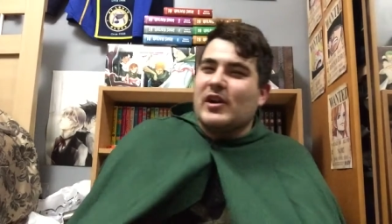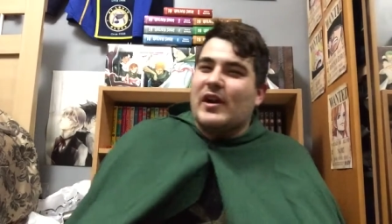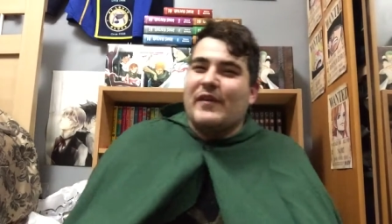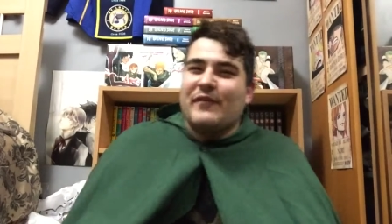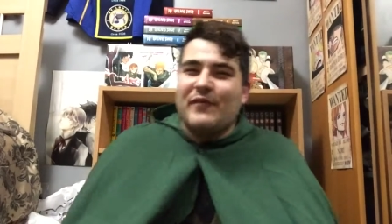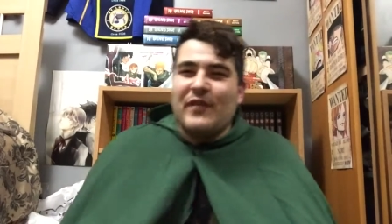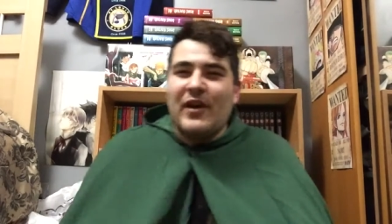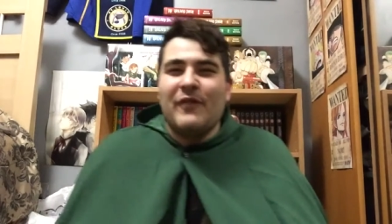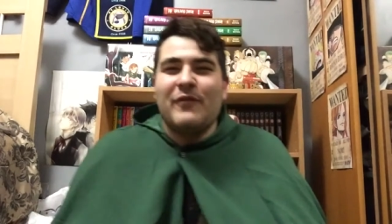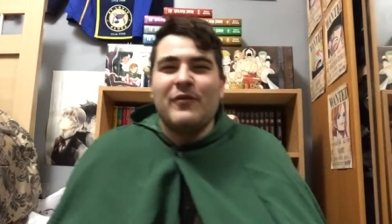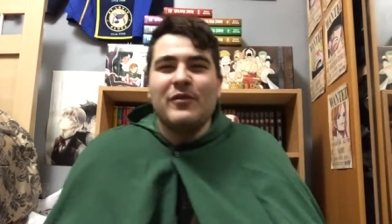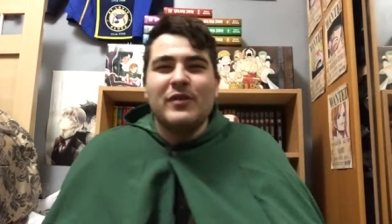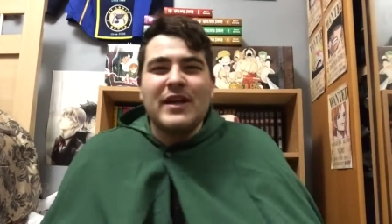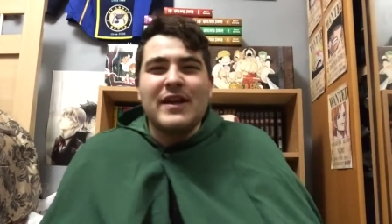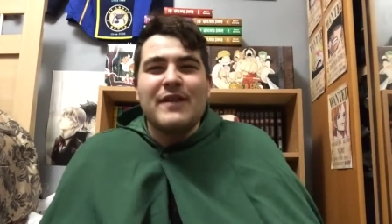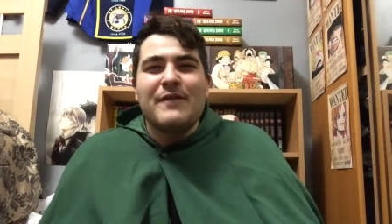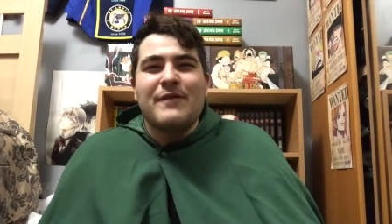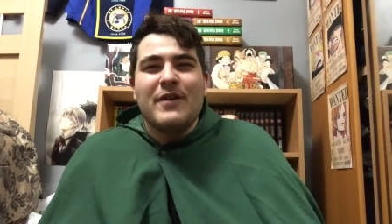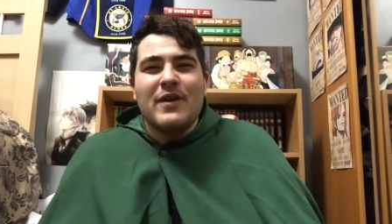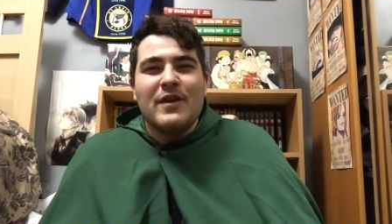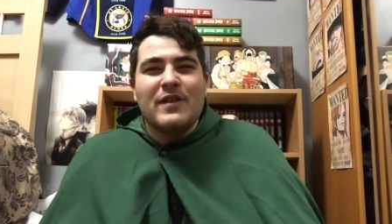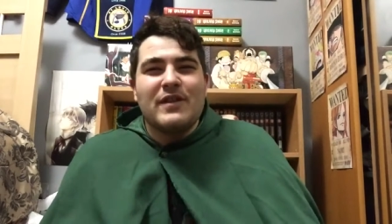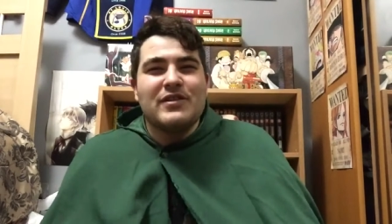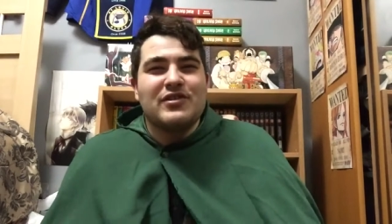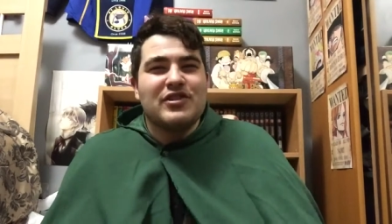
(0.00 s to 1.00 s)
I, I really
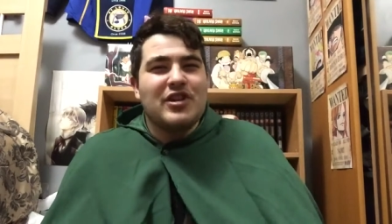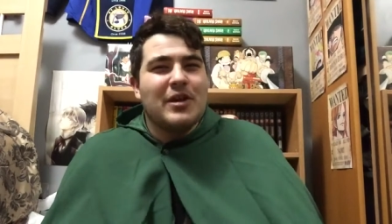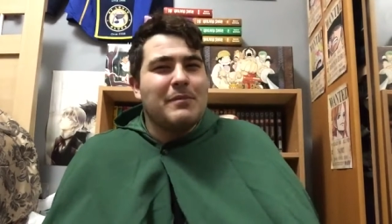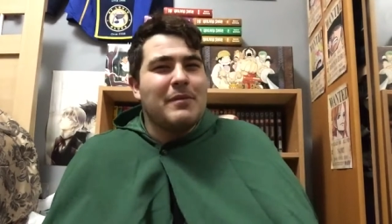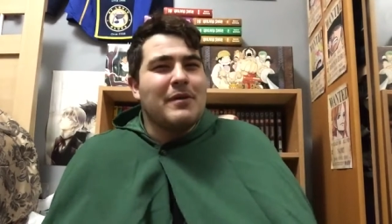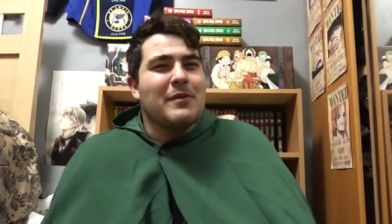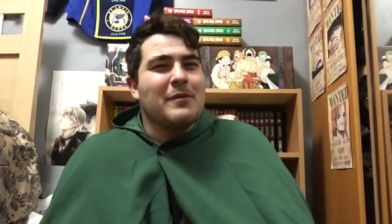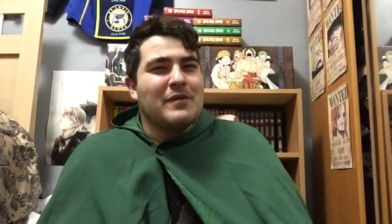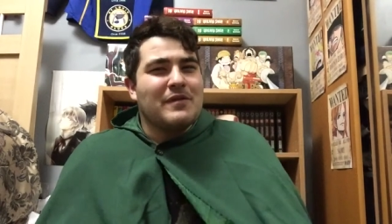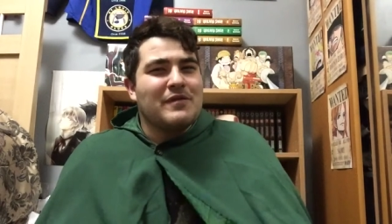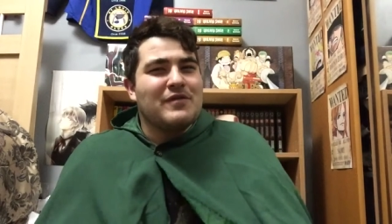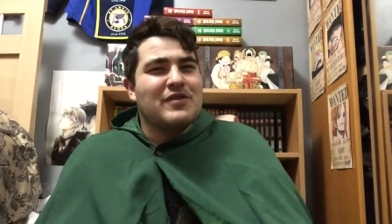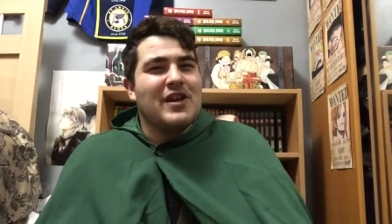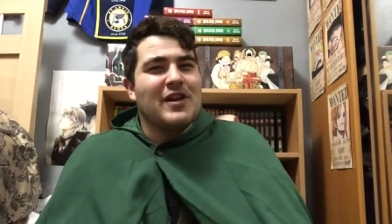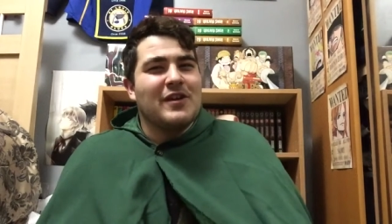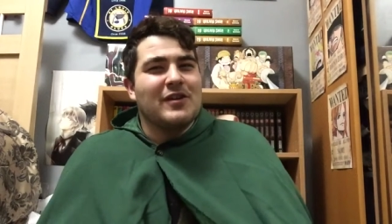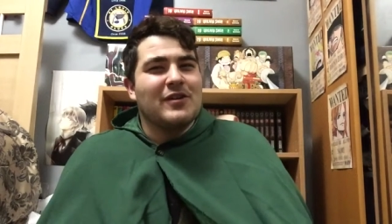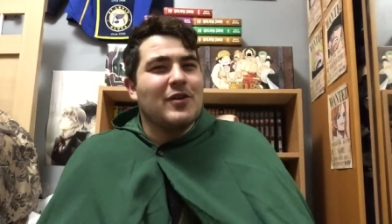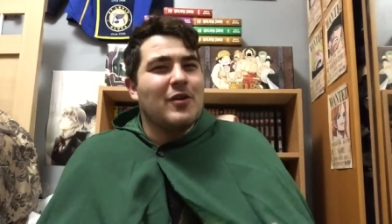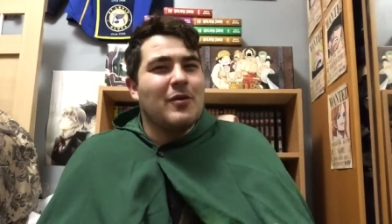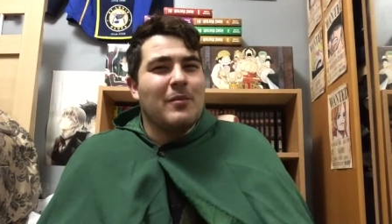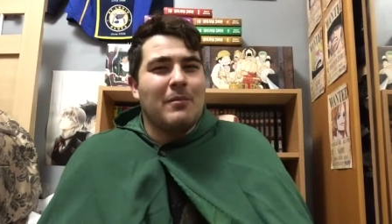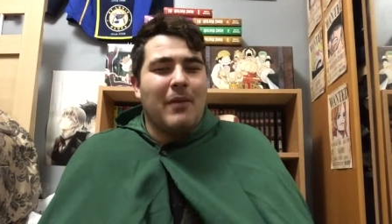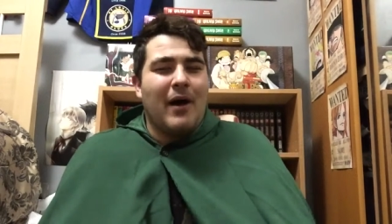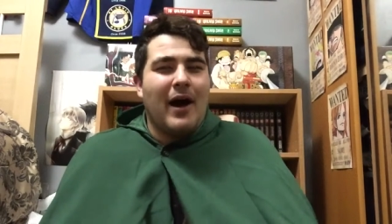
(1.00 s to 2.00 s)
feel the shipping with
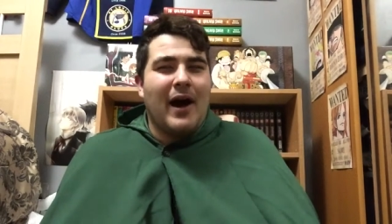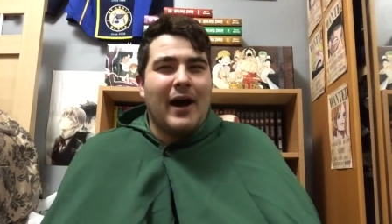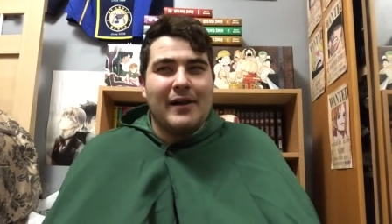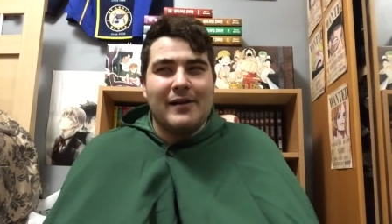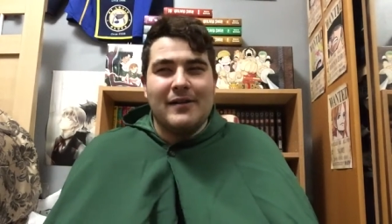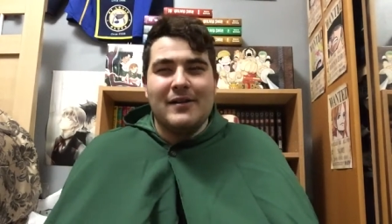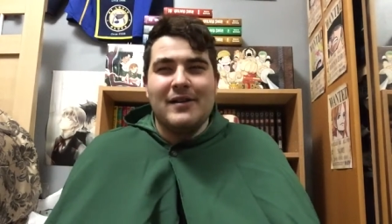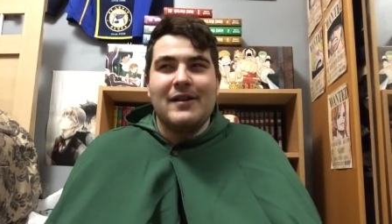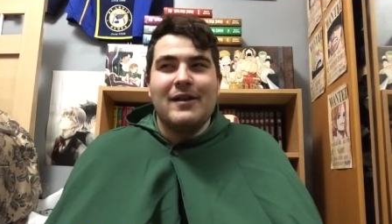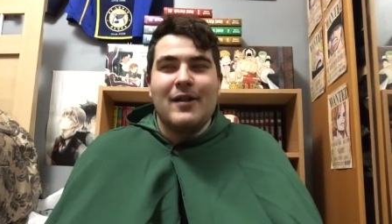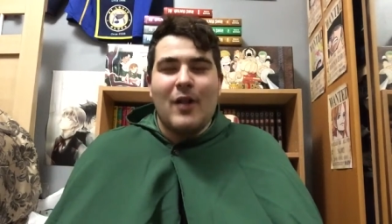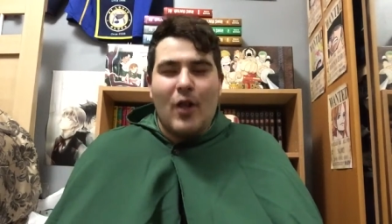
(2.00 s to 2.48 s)
Jericho and Ban.